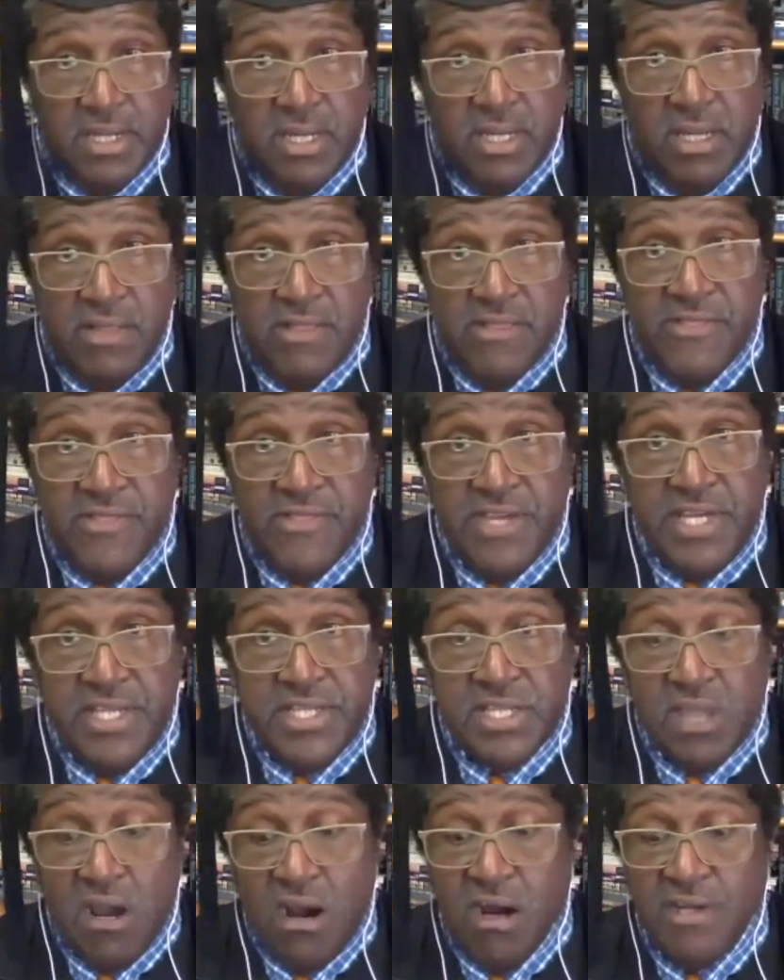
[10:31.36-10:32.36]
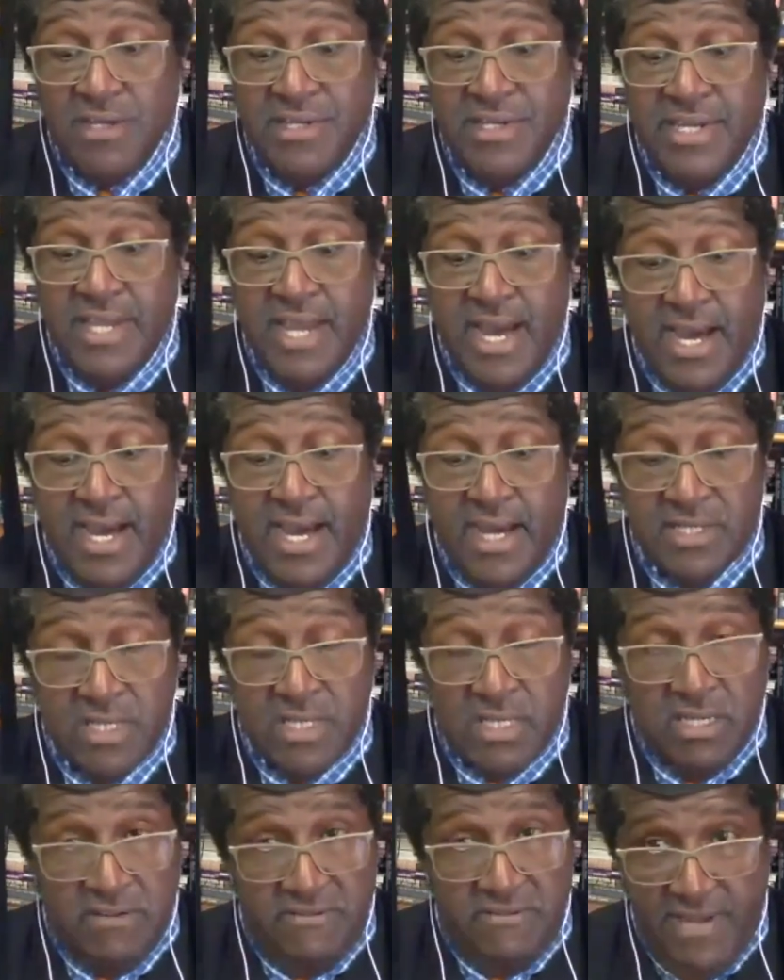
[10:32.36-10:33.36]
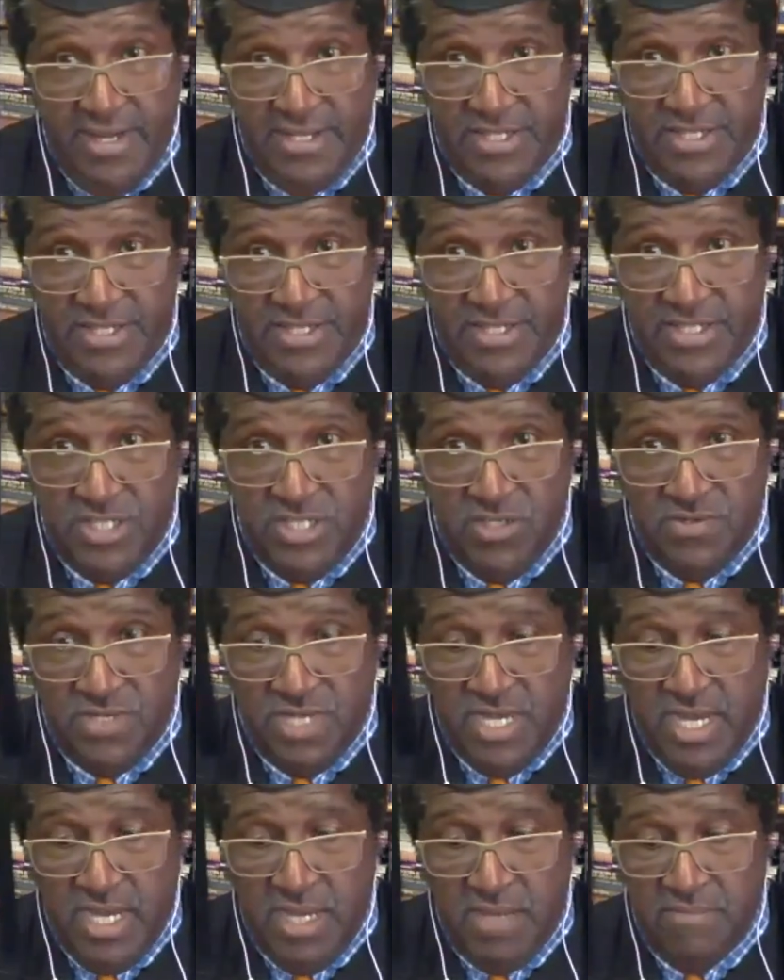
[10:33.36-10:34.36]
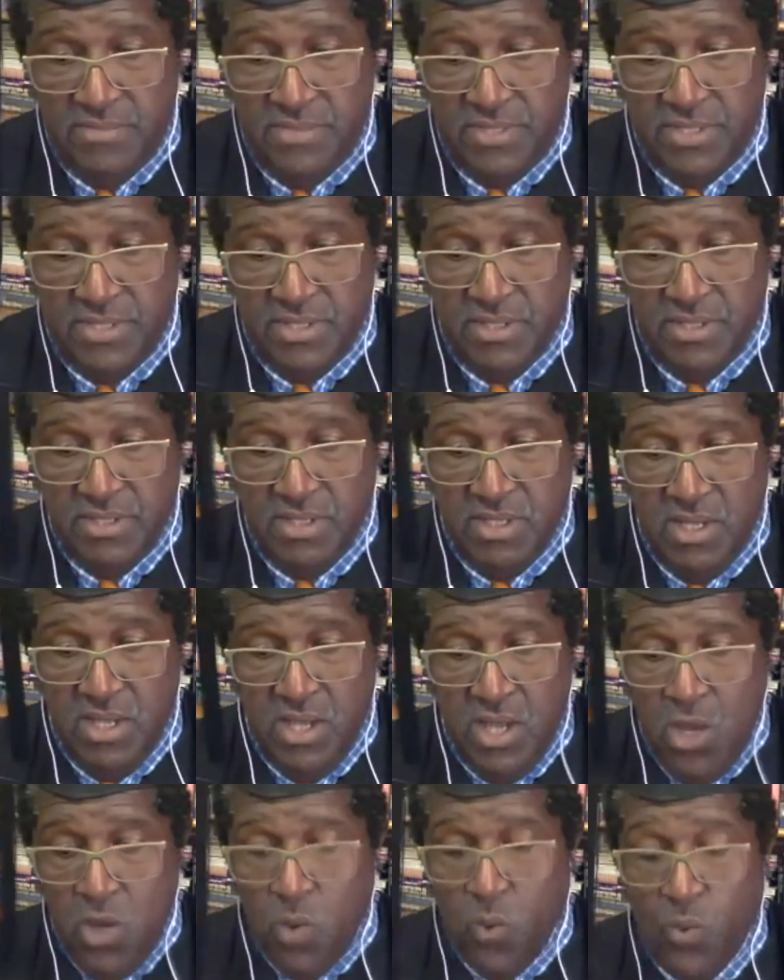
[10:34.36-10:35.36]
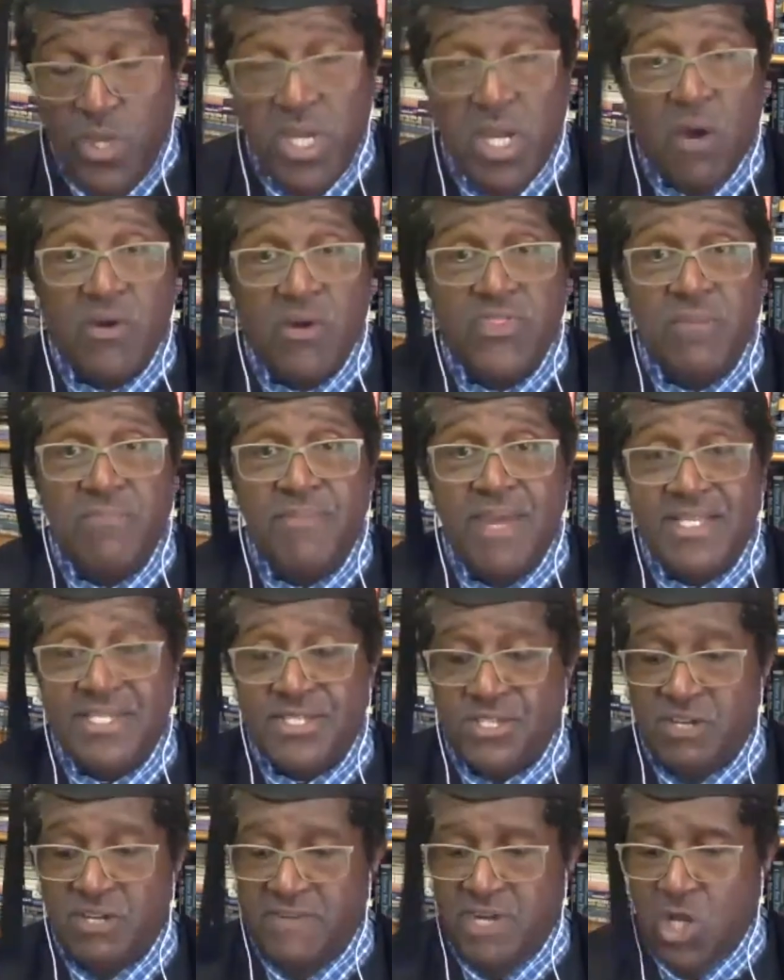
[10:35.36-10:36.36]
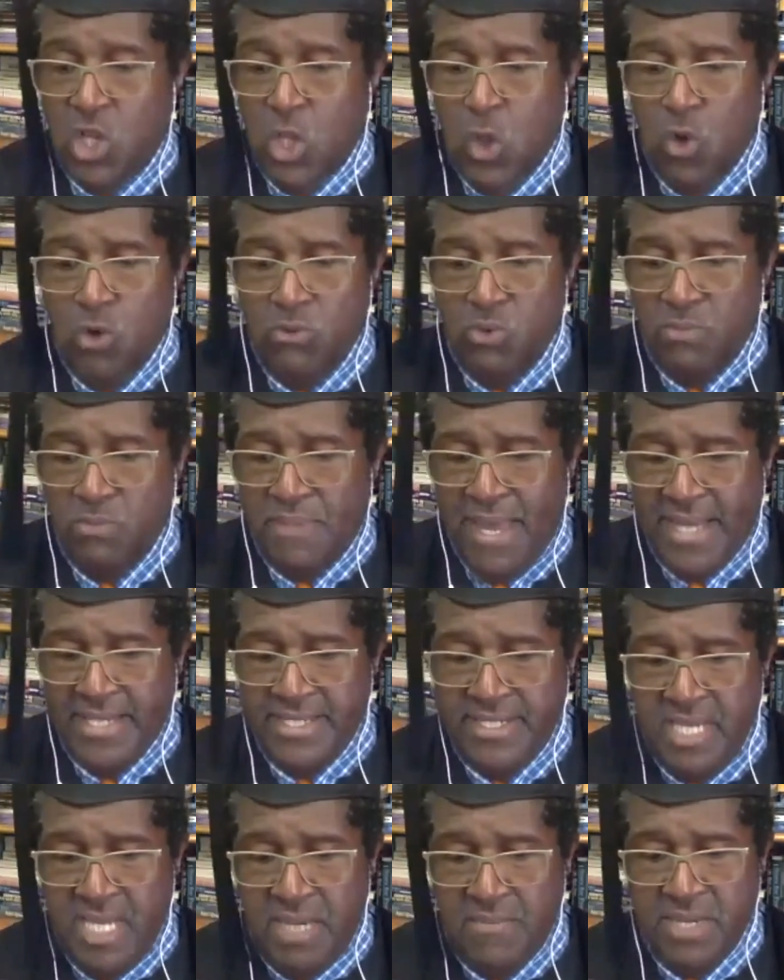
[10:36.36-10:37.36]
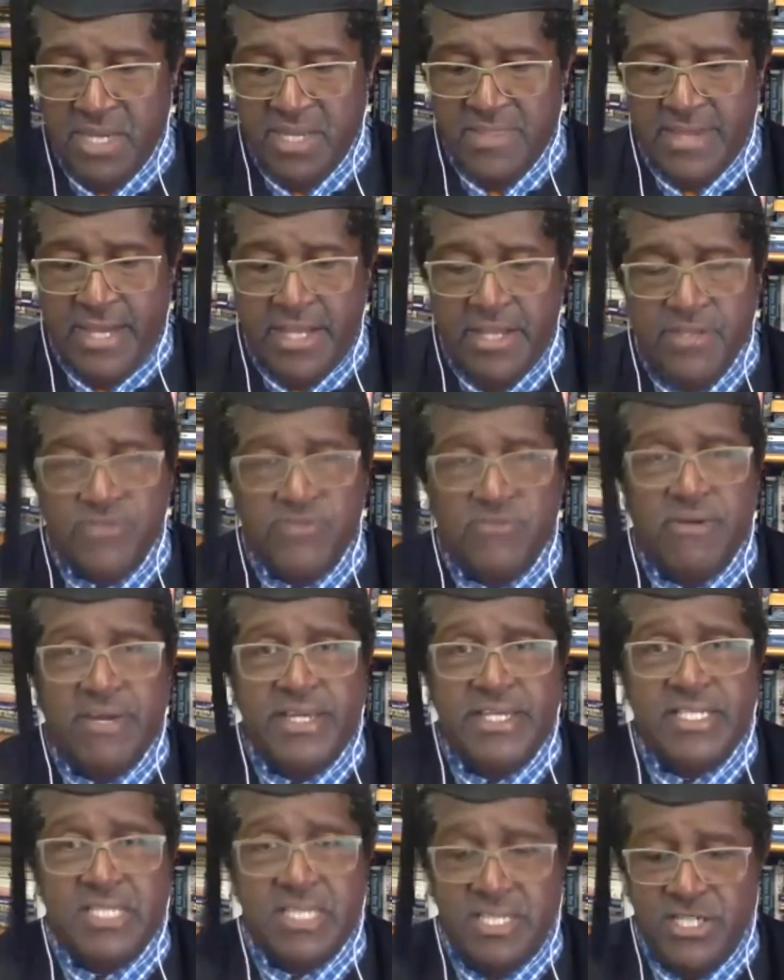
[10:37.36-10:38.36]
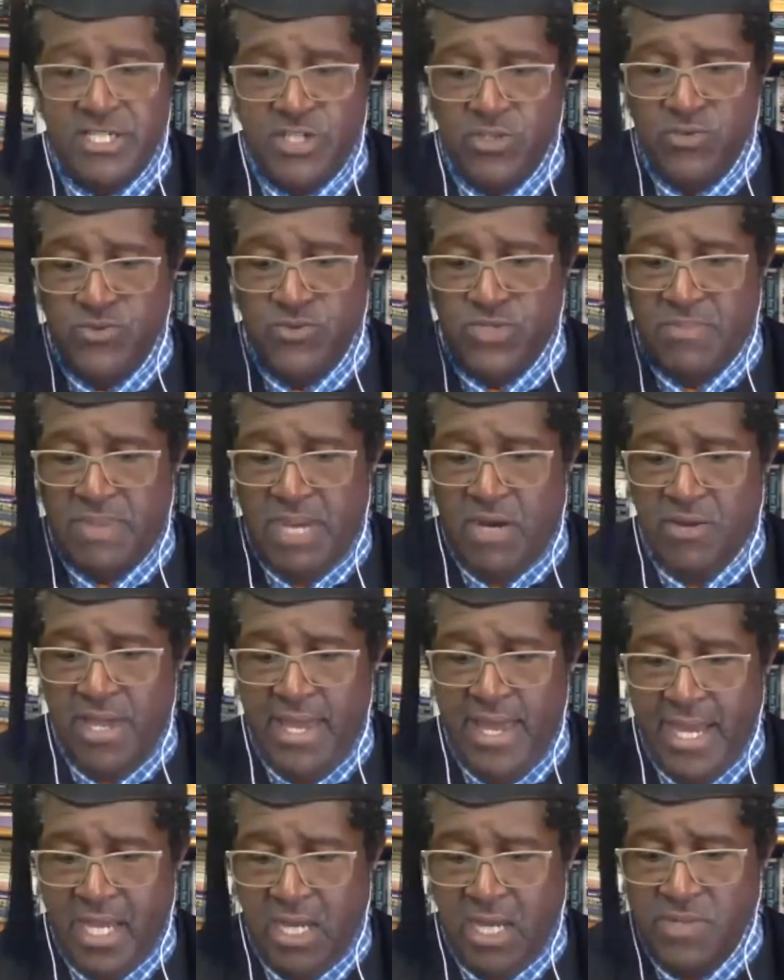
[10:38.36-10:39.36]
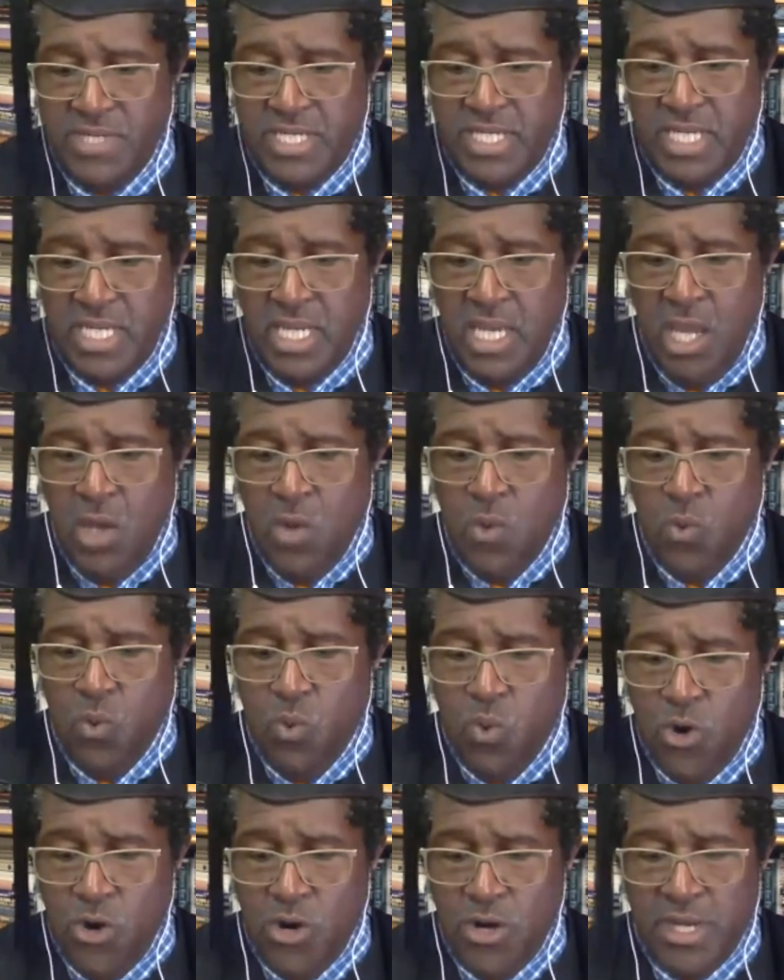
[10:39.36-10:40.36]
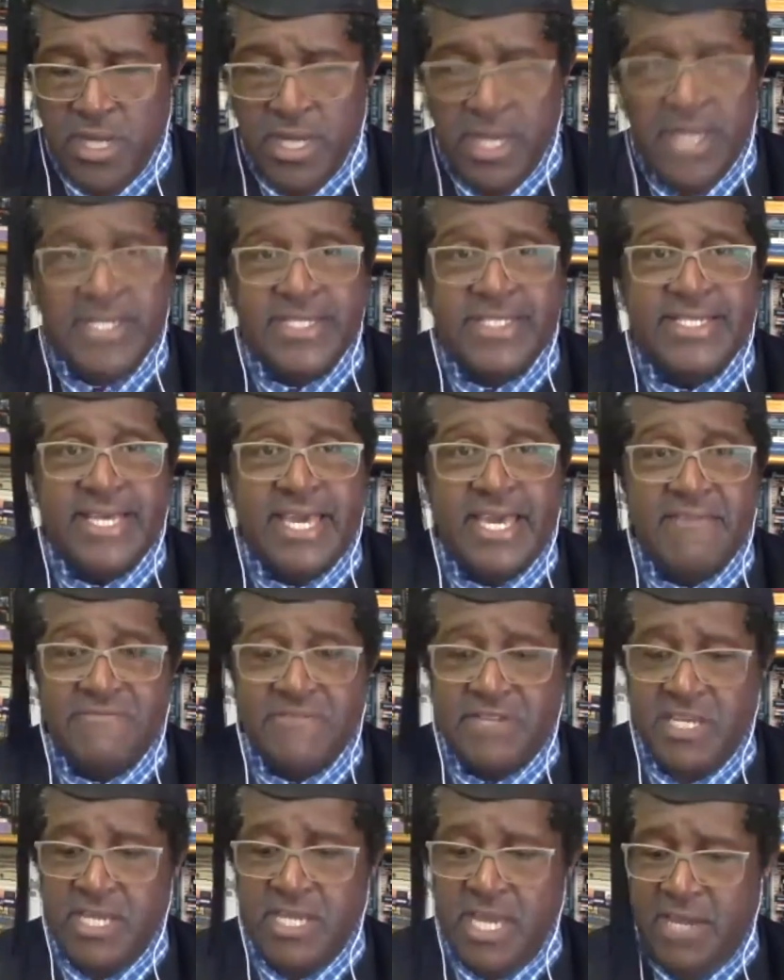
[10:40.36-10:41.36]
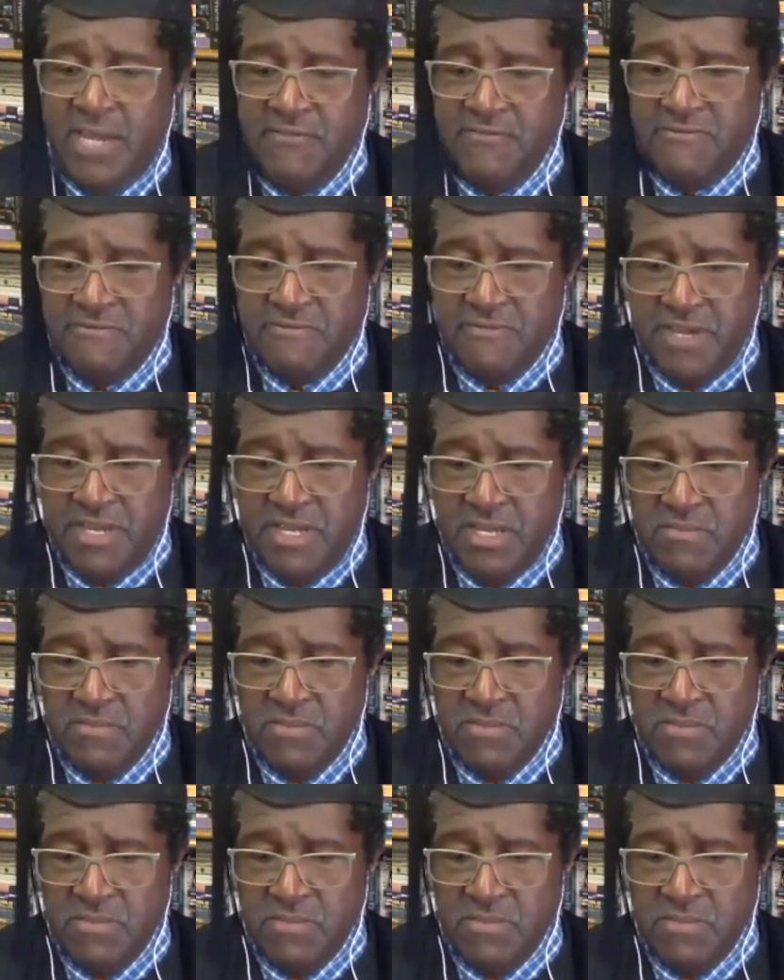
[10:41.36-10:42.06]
these are not conventional times. We are in the midst of a global pandemic that has raised issues about equity, work, safety, and freedom.